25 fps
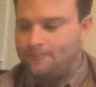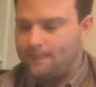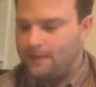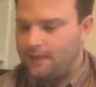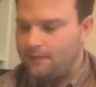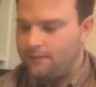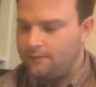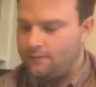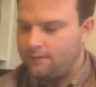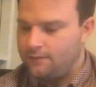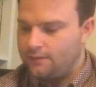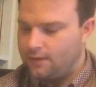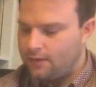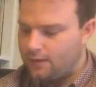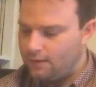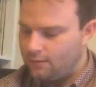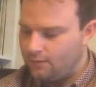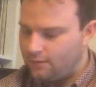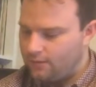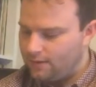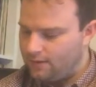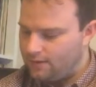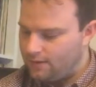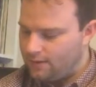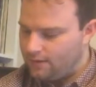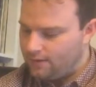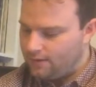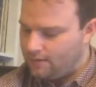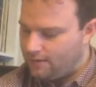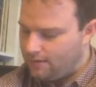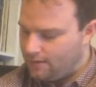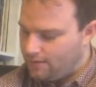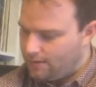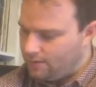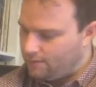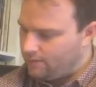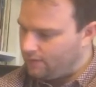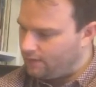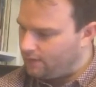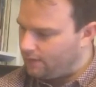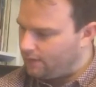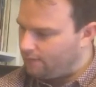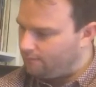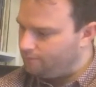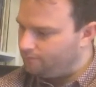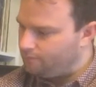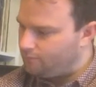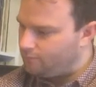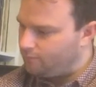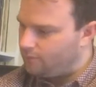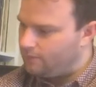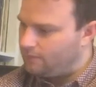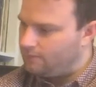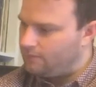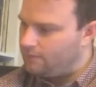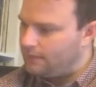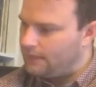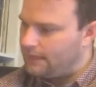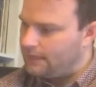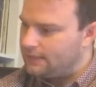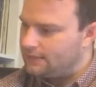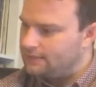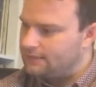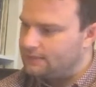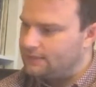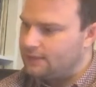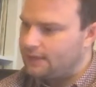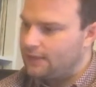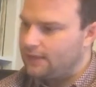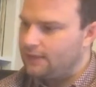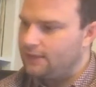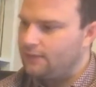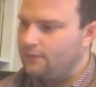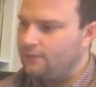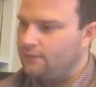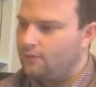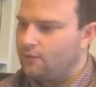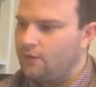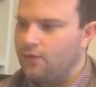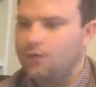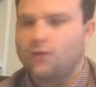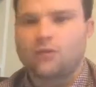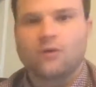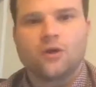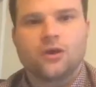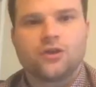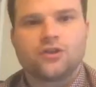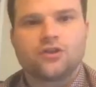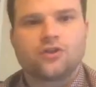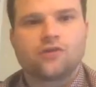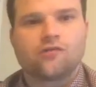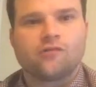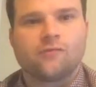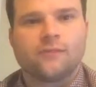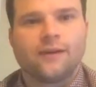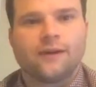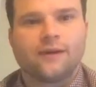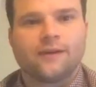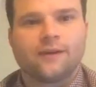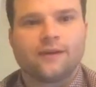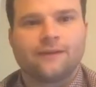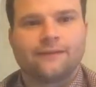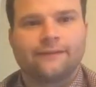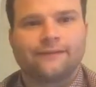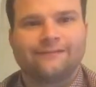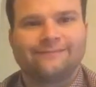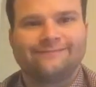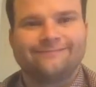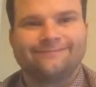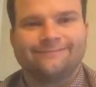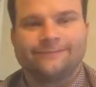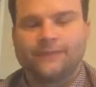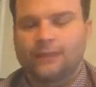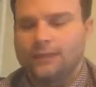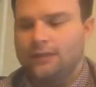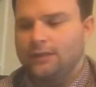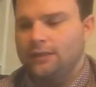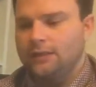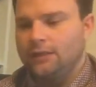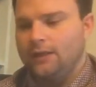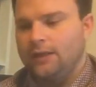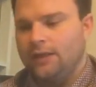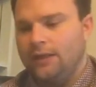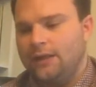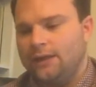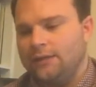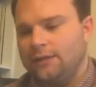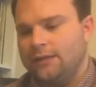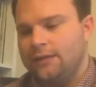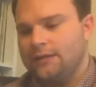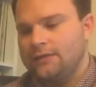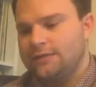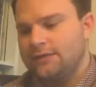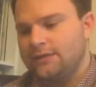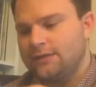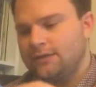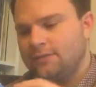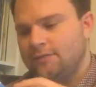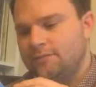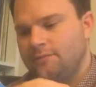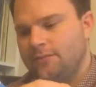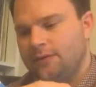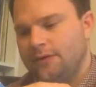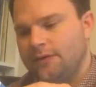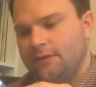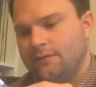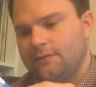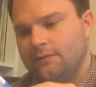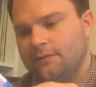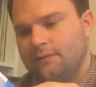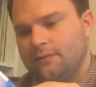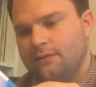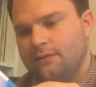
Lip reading: And when when they brought them this, they weren't quite sure about it, and it's ended up being,